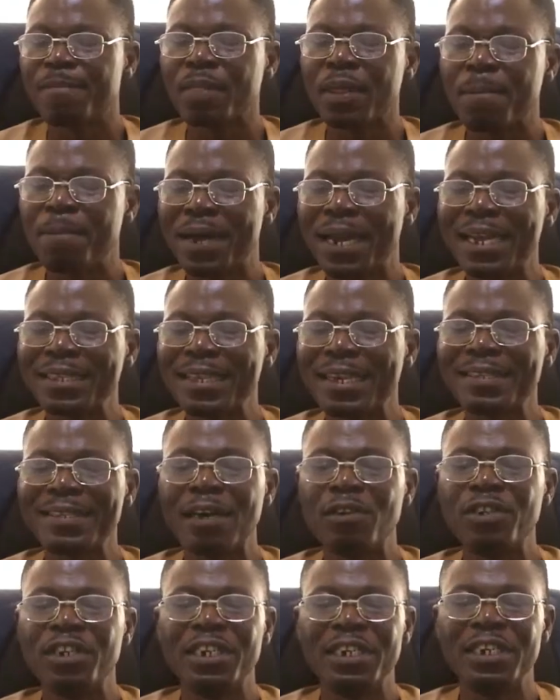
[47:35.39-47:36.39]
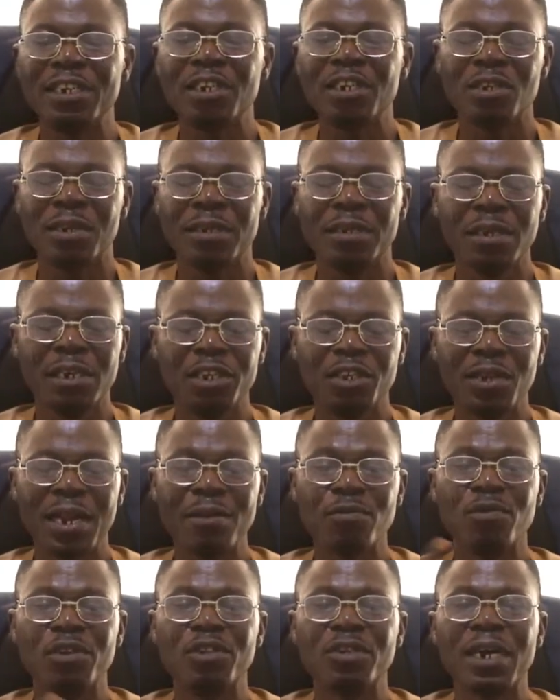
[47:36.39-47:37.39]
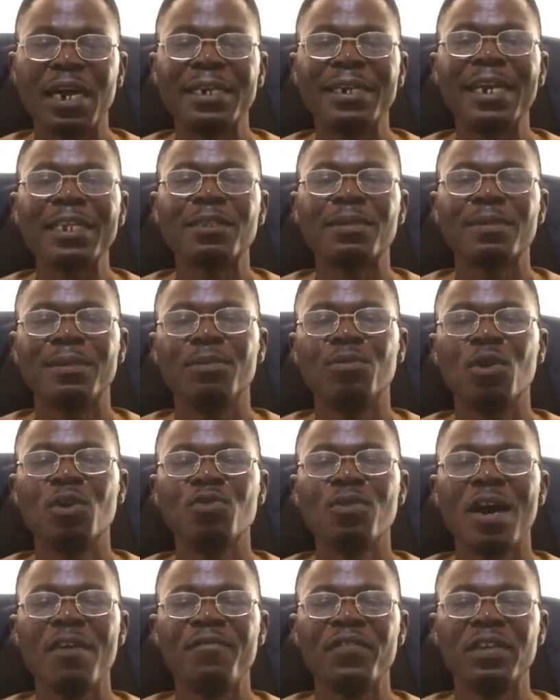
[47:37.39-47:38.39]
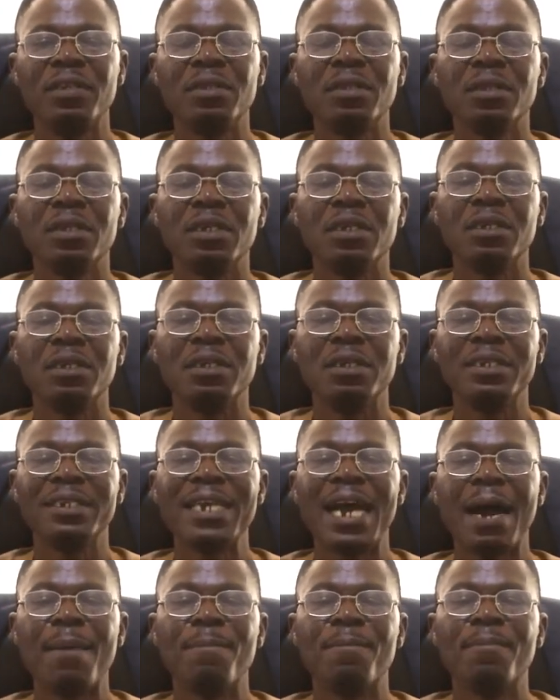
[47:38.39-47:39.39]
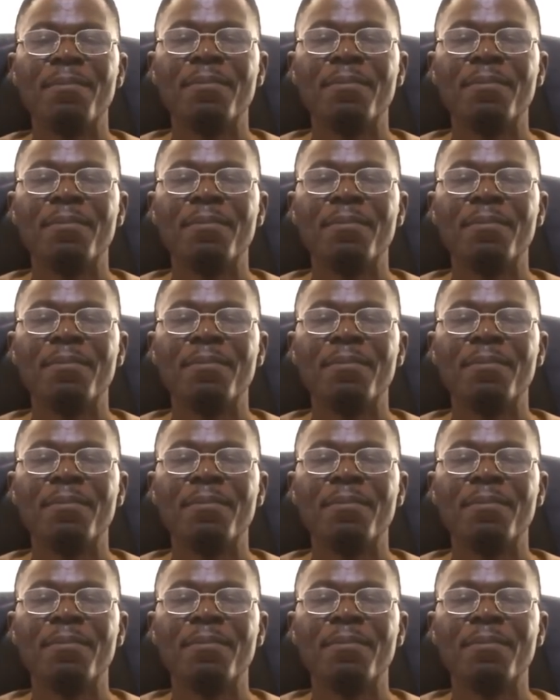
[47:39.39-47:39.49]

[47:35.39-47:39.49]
palatal sound in the English language, and that's the one you have in yam.